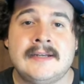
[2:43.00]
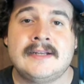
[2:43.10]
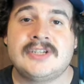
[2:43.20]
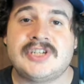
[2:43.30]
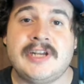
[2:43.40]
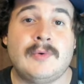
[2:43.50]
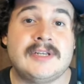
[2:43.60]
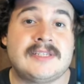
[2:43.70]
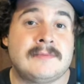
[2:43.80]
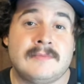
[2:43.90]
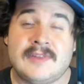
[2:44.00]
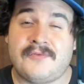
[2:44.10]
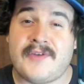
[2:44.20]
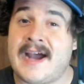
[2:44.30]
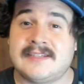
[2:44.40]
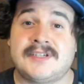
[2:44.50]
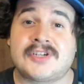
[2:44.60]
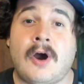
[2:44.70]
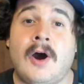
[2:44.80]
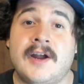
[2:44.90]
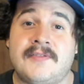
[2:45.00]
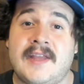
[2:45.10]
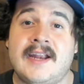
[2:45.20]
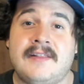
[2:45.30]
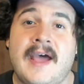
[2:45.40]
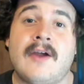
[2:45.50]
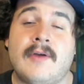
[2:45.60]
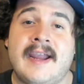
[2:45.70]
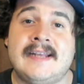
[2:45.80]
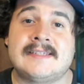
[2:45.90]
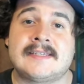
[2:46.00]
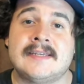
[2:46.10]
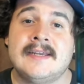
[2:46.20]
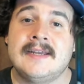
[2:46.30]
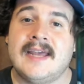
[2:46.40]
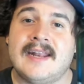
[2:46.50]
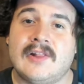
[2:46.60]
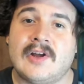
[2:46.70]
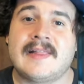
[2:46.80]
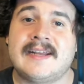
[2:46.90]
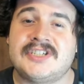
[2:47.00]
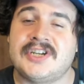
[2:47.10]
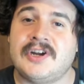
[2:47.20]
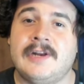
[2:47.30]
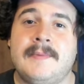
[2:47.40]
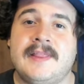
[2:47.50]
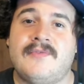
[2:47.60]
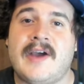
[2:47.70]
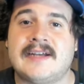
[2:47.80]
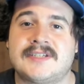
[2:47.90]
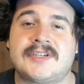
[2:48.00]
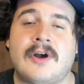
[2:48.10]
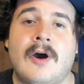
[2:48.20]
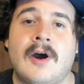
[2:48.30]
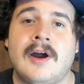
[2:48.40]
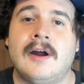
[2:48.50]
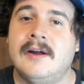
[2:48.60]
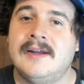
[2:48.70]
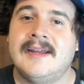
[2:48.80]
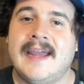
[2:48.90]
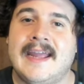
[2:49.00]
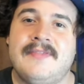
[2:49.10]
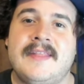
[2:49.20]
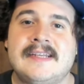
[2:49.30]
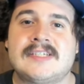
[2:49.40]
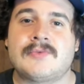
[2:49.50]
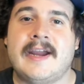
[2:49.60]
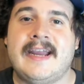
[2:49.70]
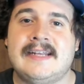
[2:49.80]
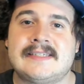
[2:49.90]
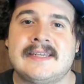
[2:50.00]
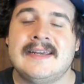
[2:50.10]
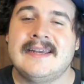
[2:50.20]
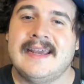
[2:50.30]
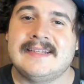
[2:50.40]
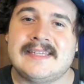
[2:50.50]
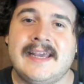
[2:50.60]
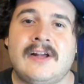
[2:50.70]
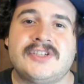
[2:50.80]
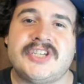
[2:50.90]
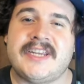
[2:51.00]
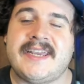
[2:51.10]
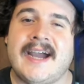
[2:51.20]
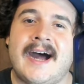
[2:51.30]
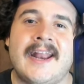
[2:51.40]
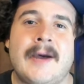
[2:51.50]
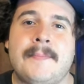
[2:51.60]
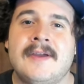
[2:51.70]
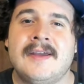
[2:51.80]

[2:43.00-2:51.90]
she was the fastest car at the end of that race and looked like she could have been the fastest car in this race until she got up